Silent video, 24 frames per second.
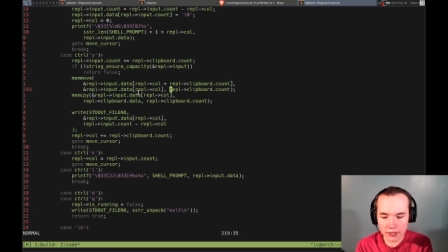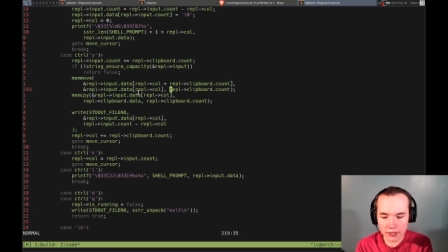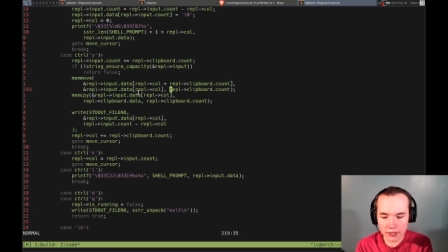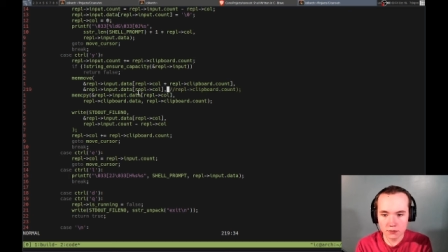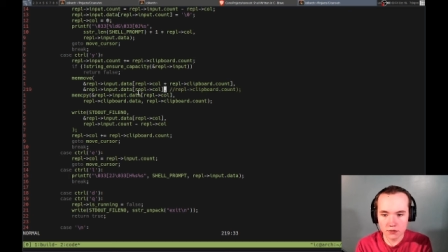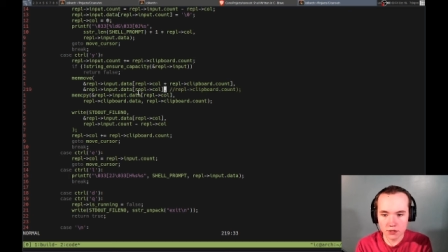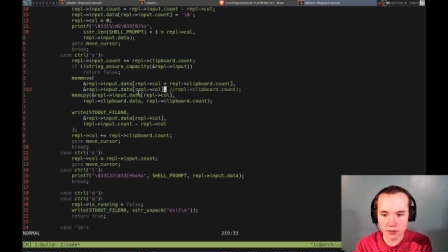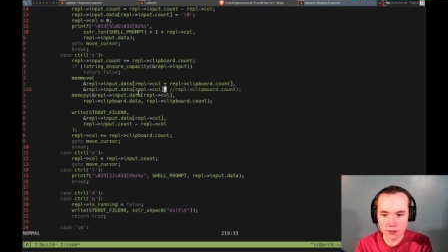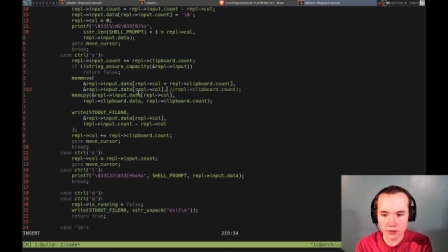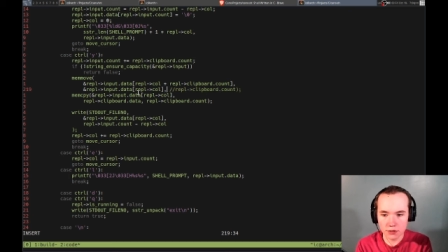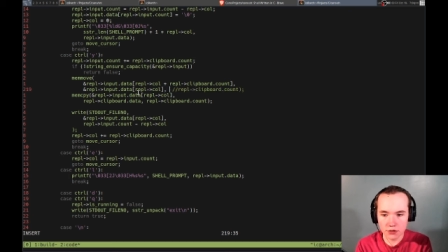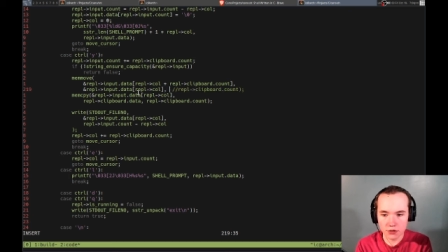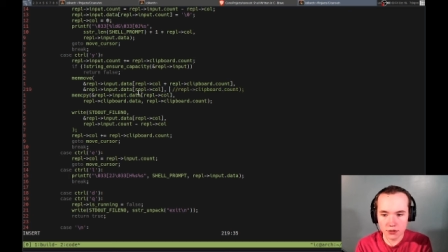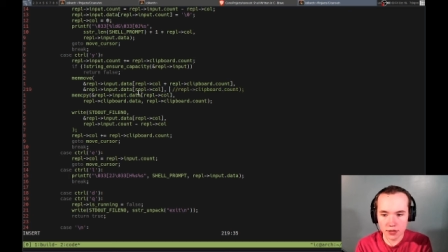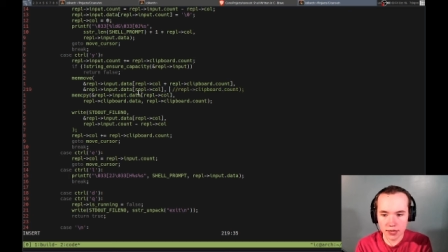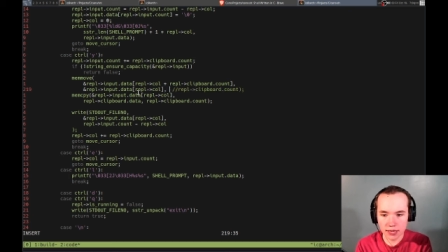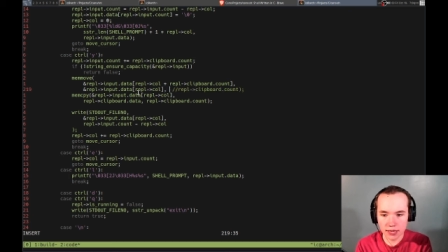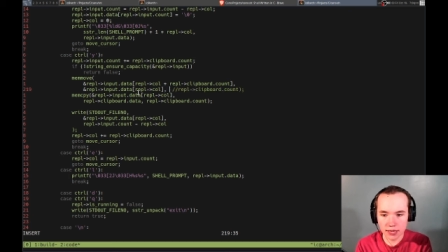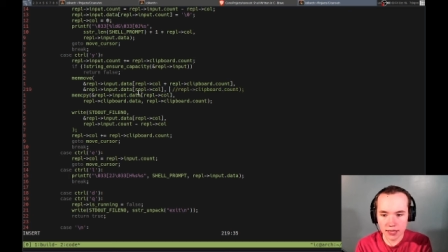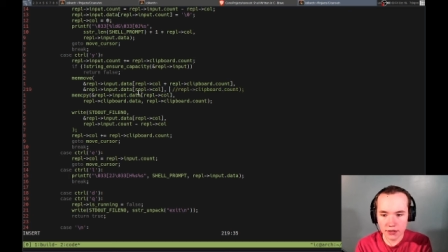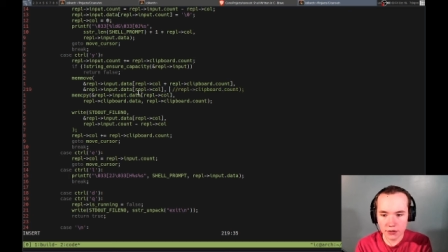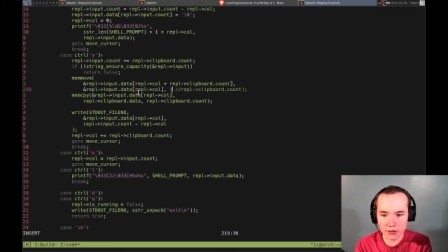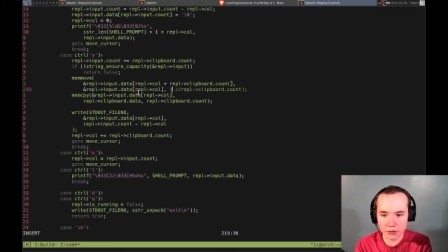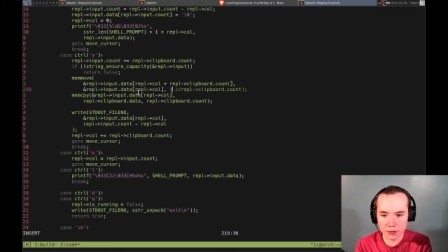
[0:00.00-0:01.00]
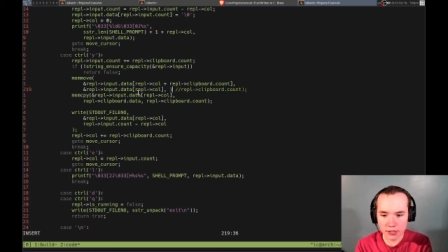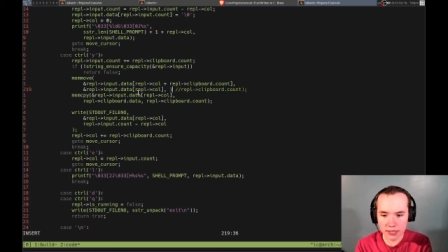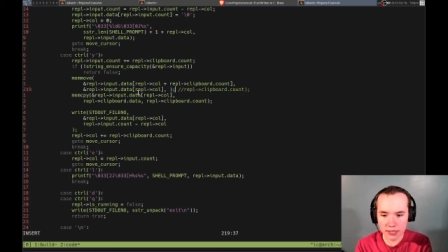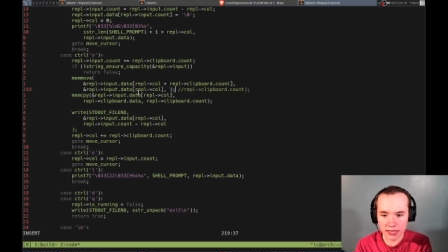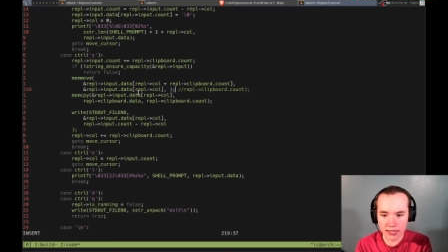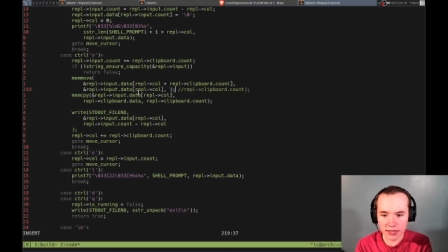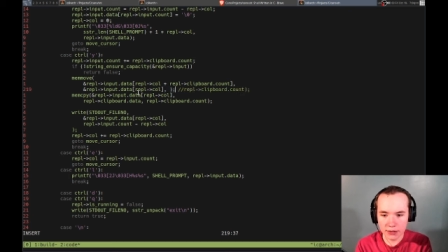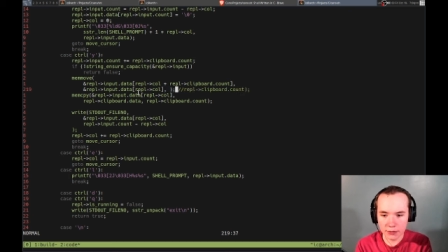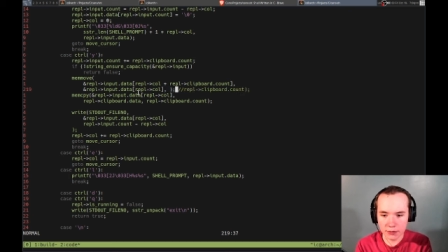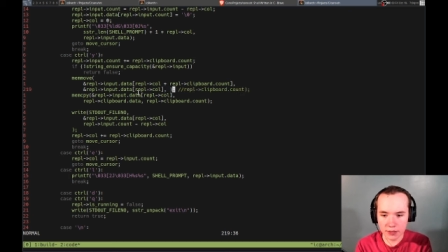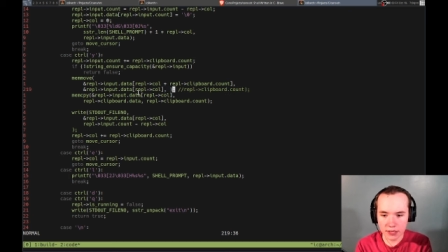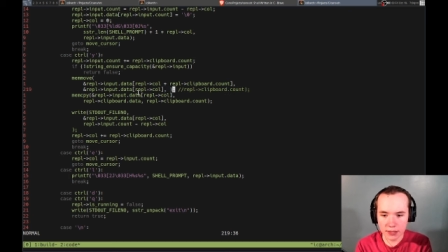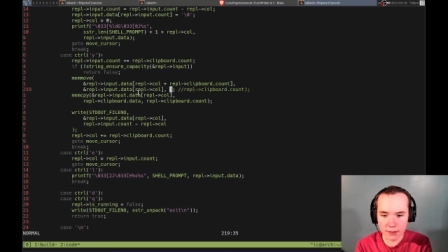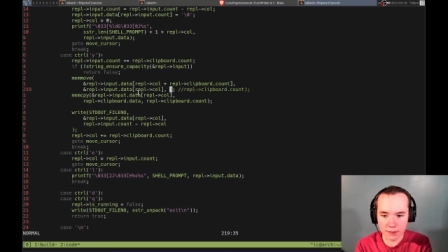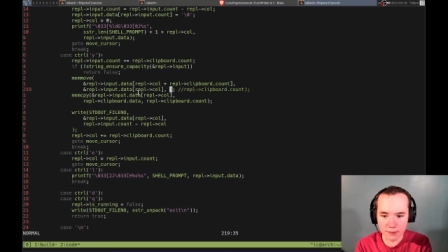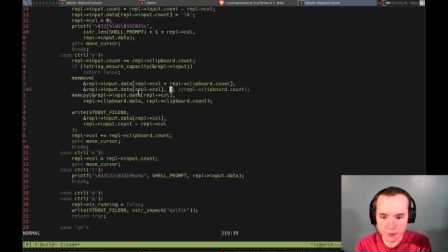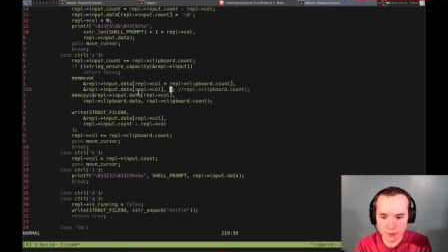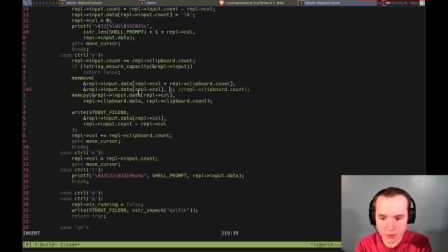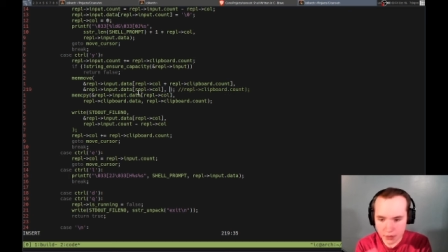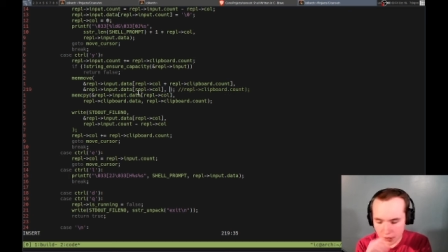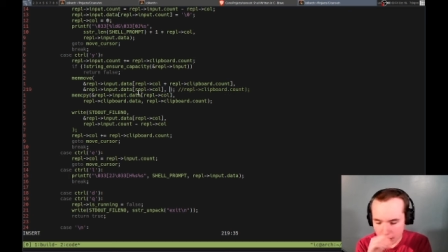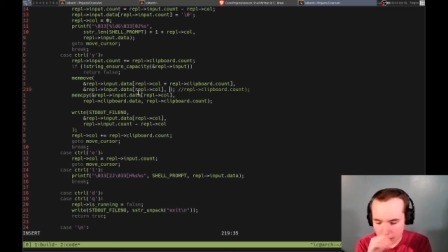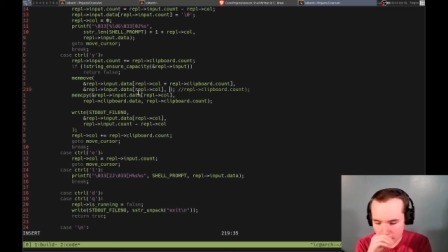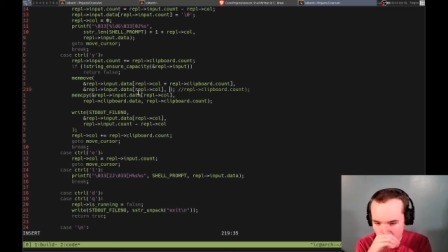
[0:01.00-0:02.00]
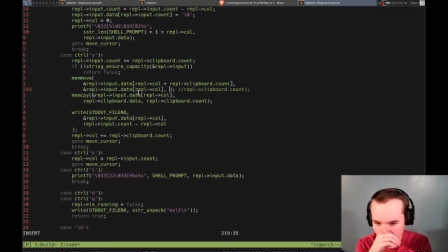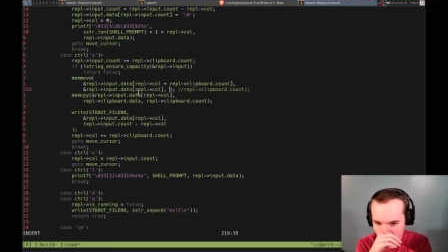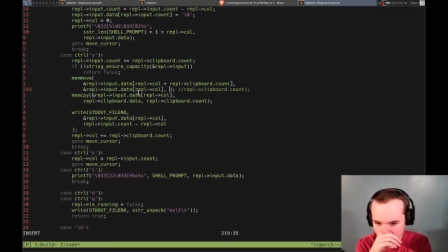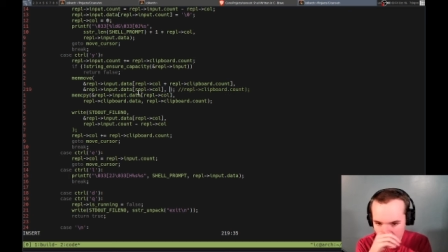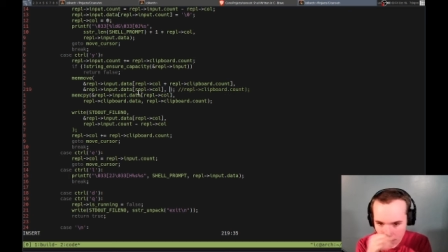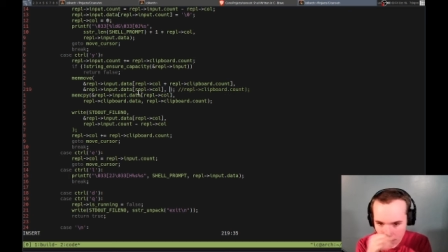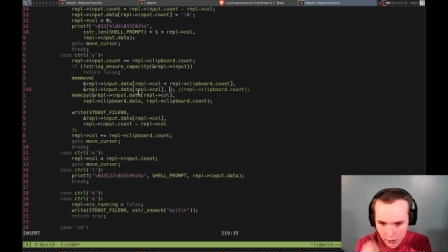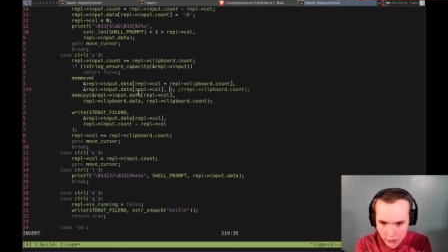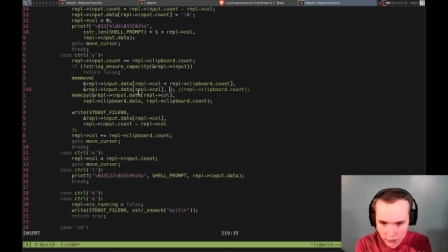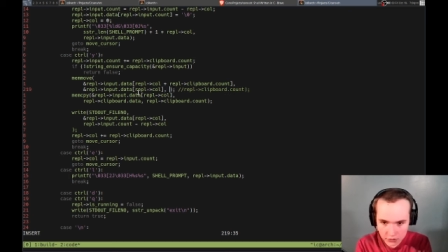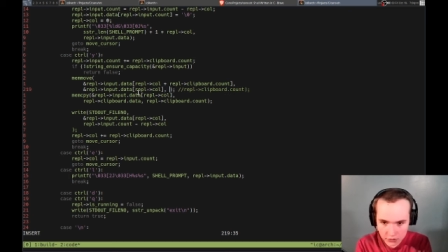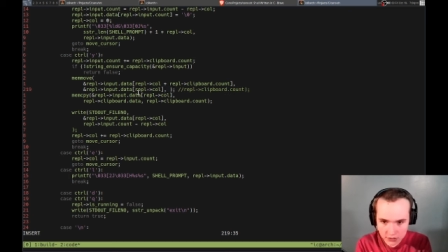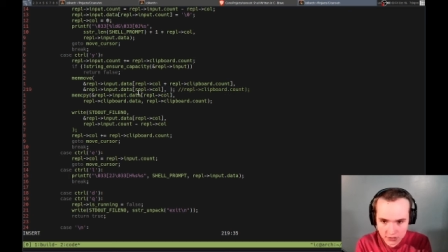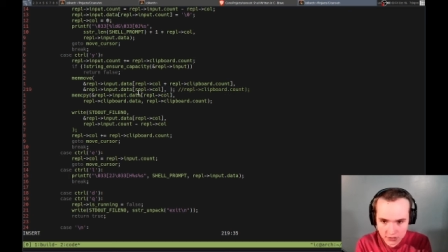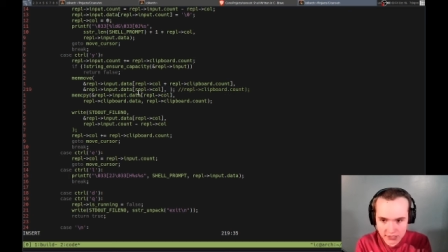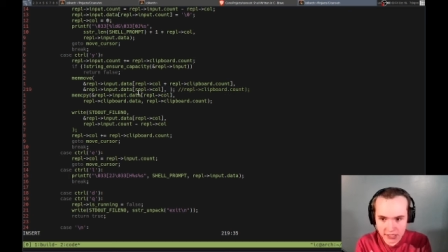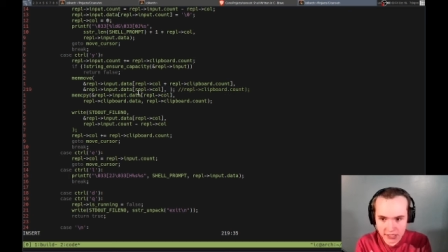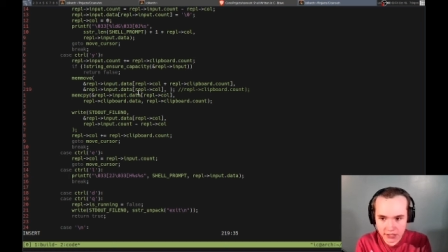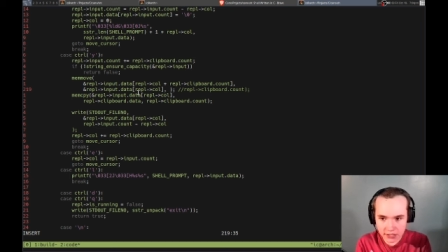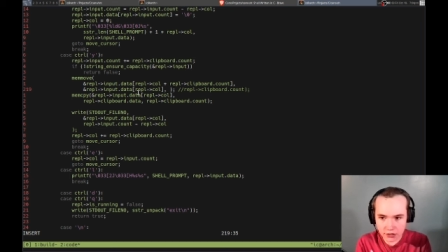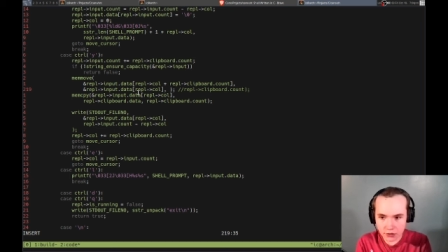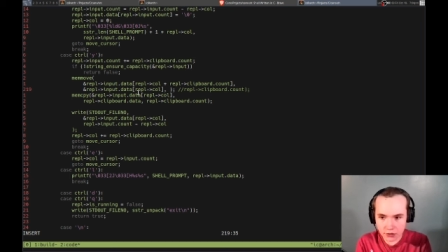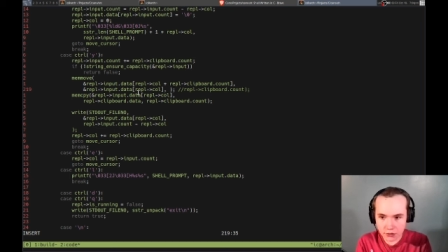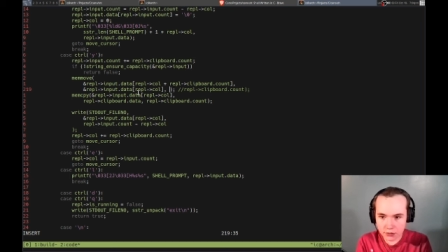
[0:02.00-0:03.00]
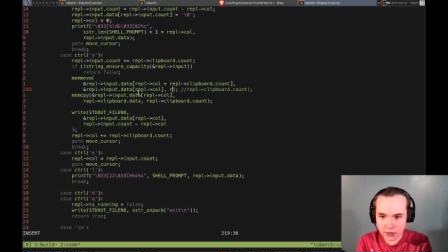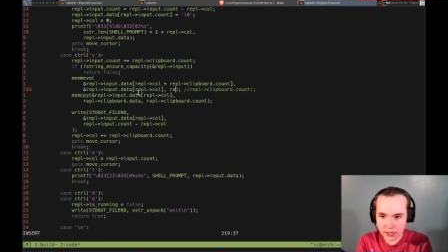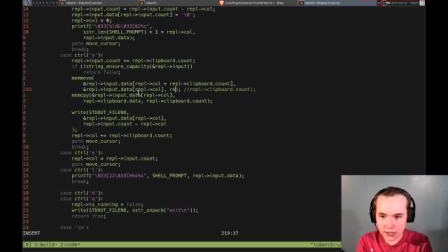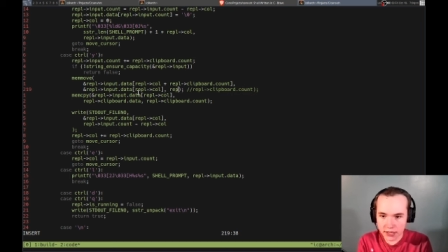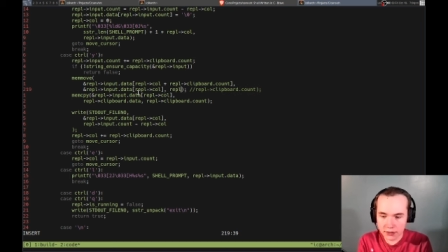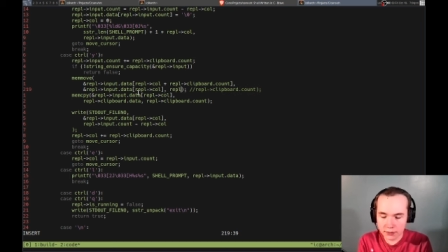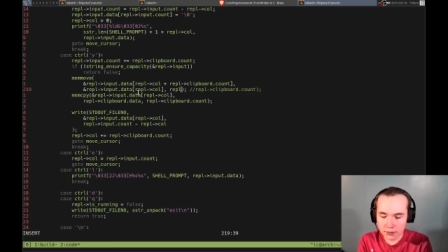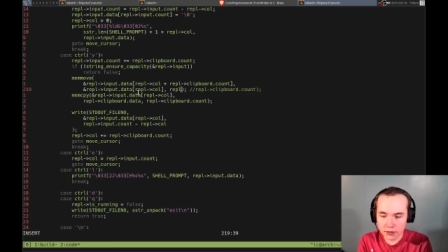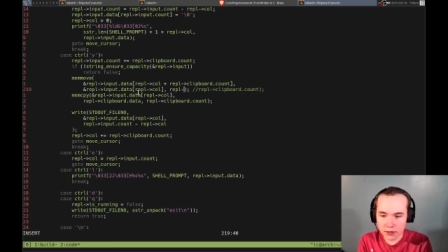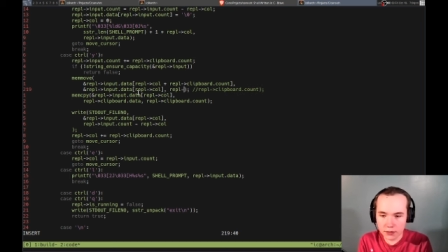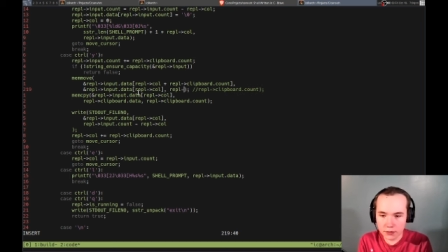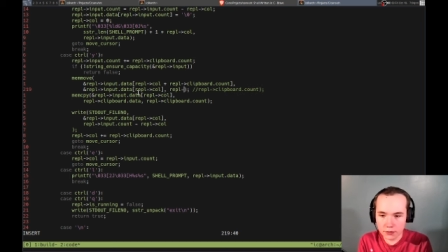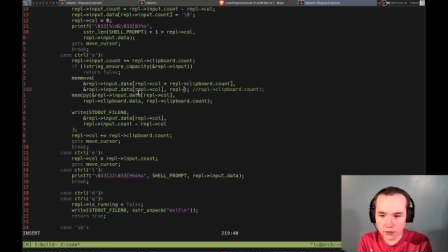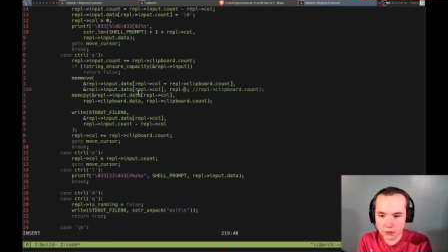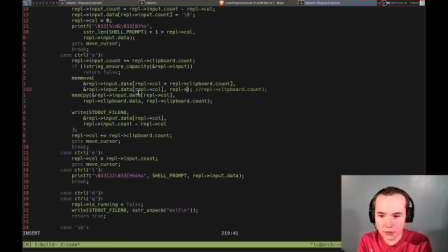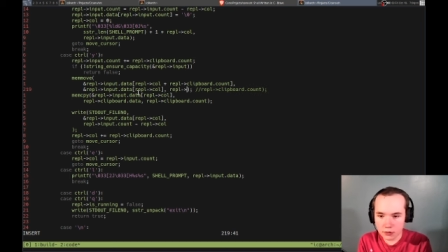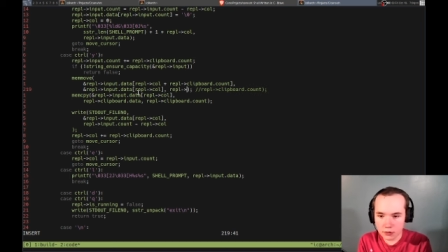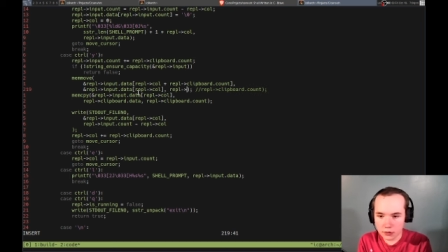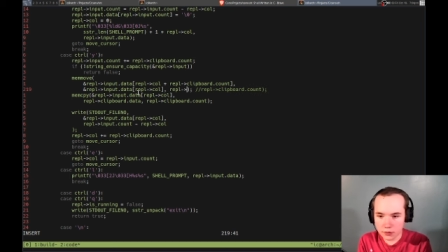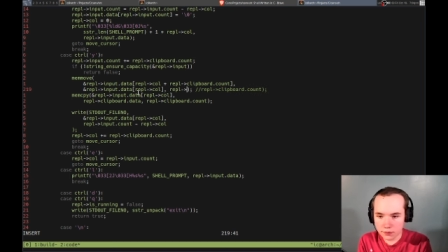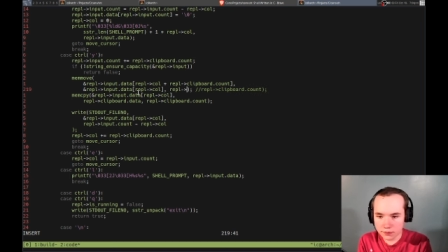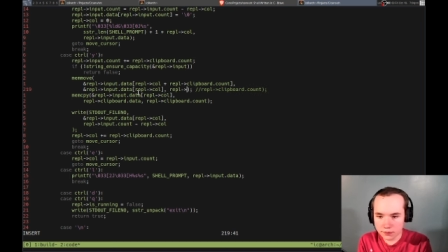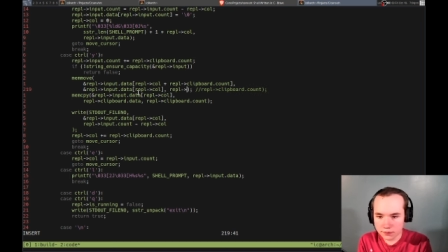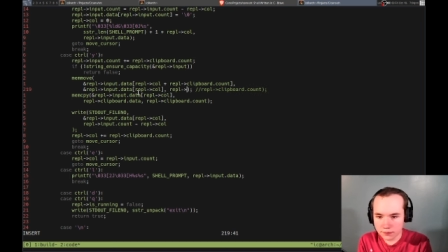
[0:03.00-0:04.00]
So let me try doing that. Right? I'll instead do yeah REPL